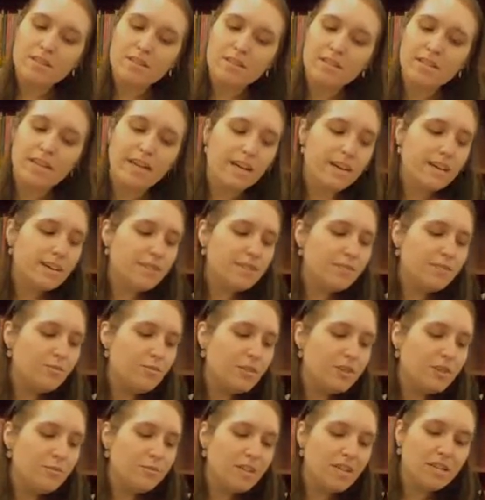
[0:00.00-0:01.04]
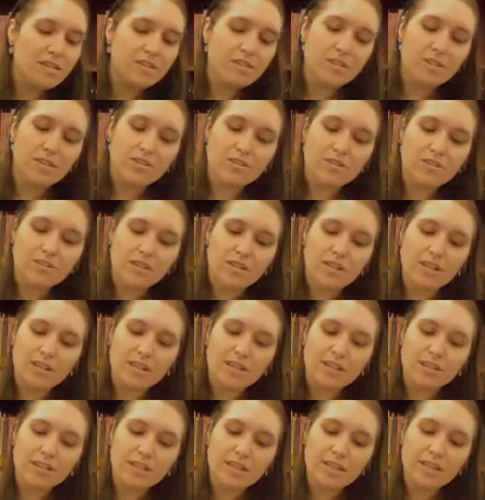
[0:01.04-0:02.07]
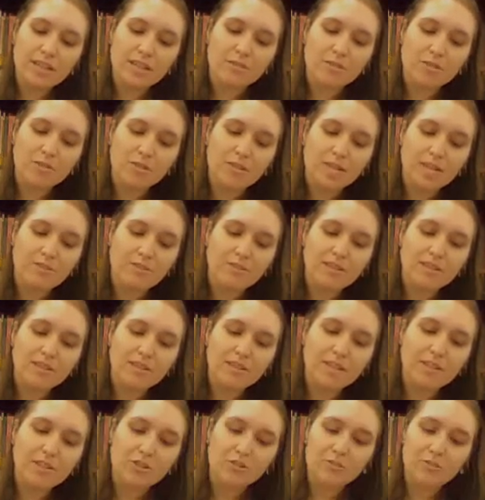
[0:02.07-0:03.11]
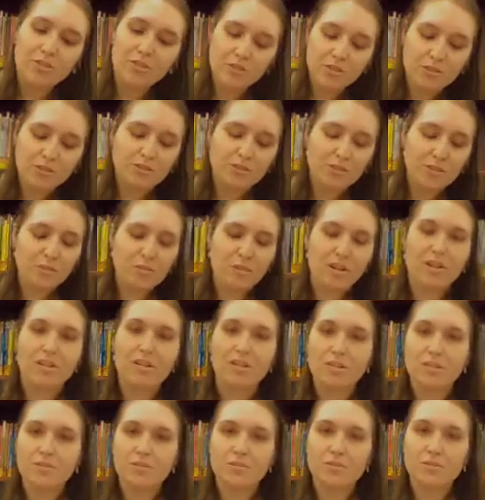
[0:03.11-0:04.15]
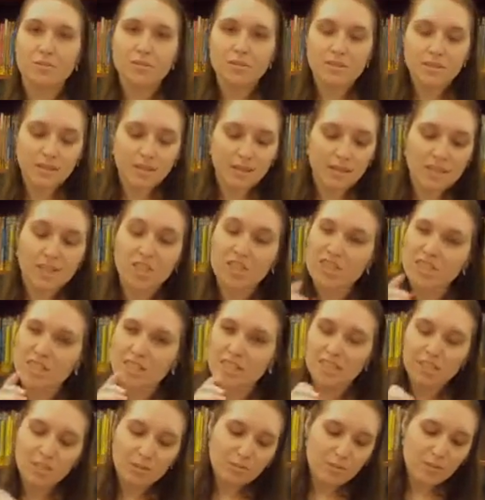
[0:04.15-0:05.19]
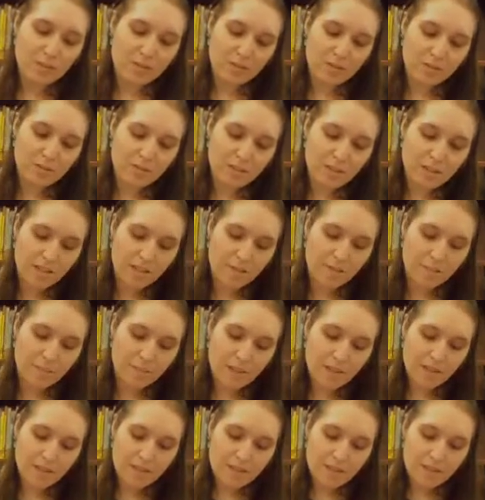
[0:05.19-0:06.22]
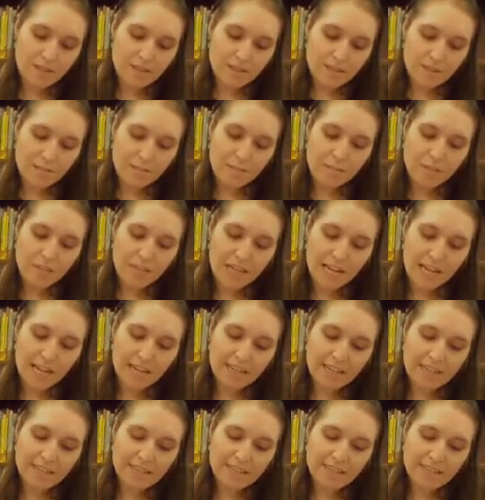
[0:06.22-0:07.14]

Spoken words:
Yeah, because you want to make a darker color, and if you only have a lighter blue, you want to use just a little bit of black